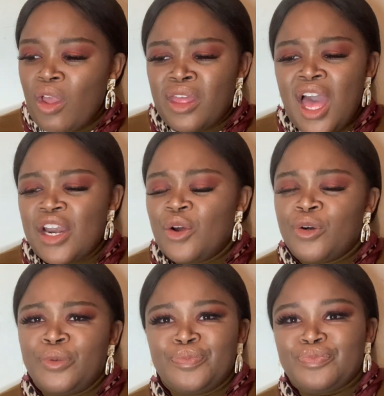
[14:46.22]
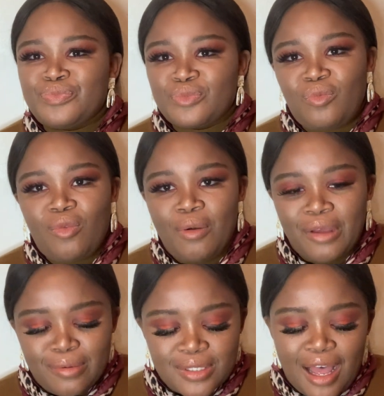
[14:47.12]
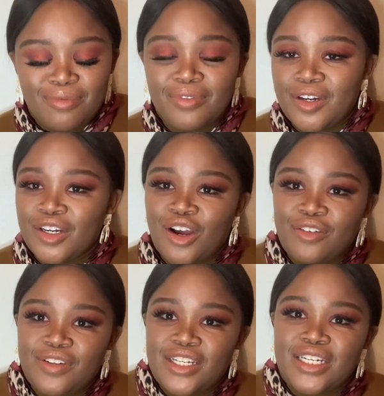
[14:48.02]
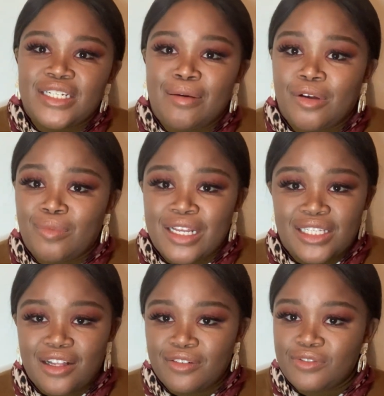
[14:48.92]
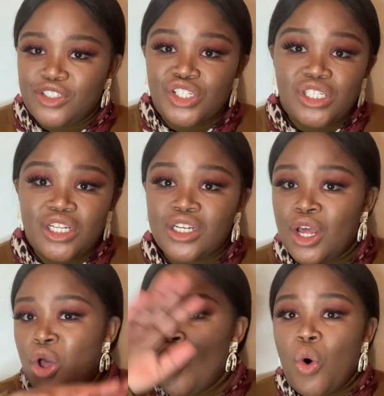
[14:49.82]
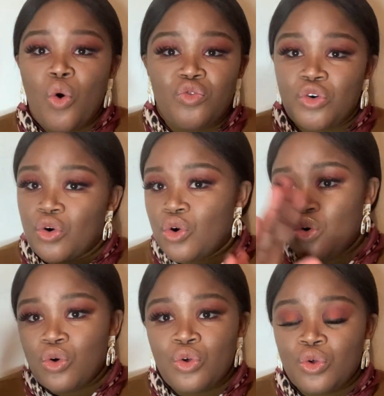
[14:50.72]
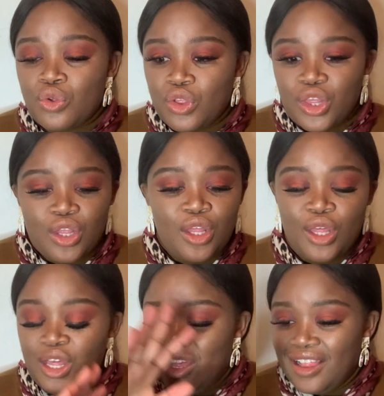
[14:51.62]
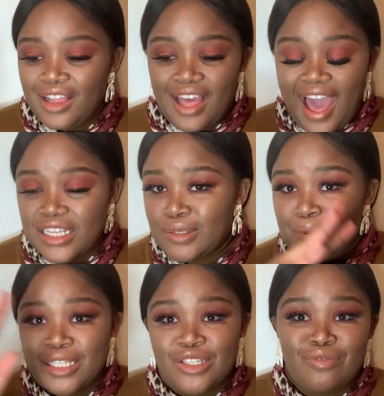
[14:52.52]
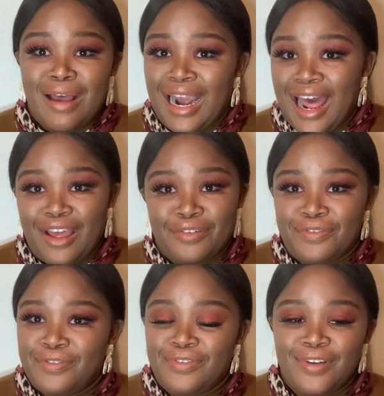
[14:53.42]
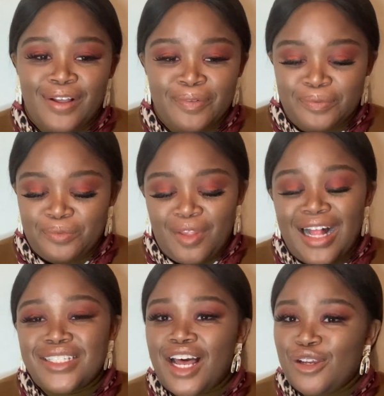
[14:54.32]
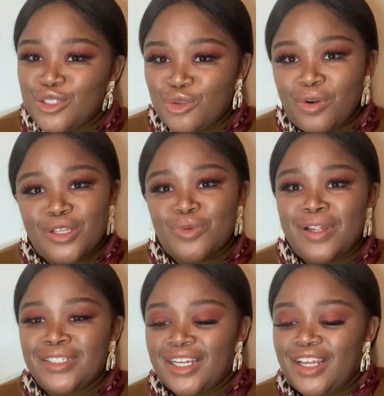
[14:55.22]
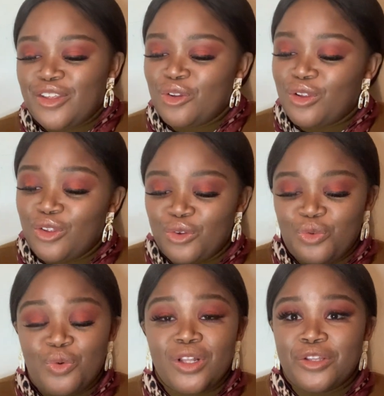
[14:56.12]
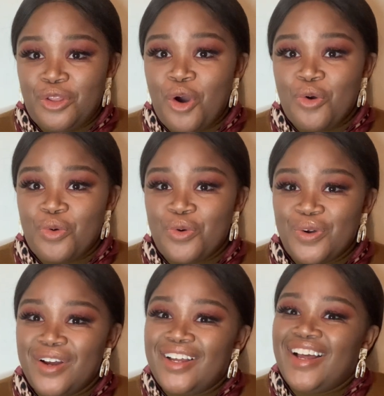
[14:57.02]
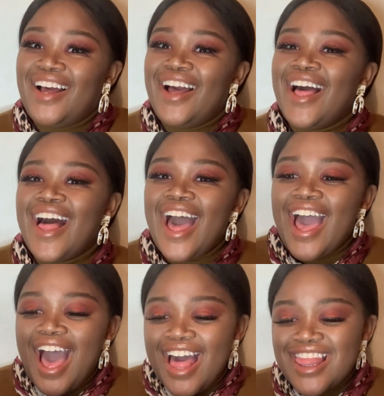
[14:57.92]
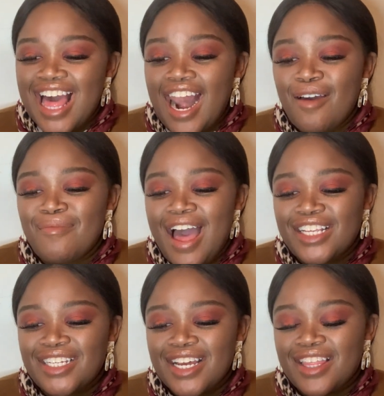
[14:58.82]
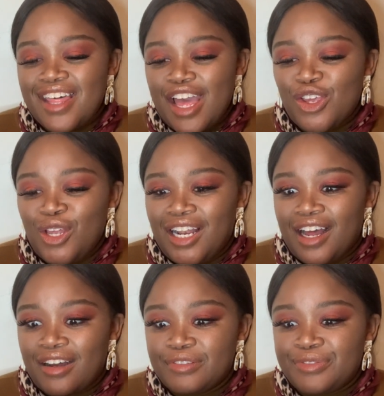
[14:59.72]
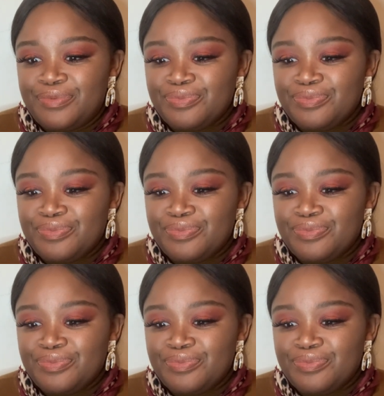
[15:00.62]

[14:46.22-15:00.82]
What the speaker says: Yeah, no. Babes, I'm very confident about myself, just in overall aspects of my life. I'll tell you stories one day and you will know. That I'm magic. Thank you, love.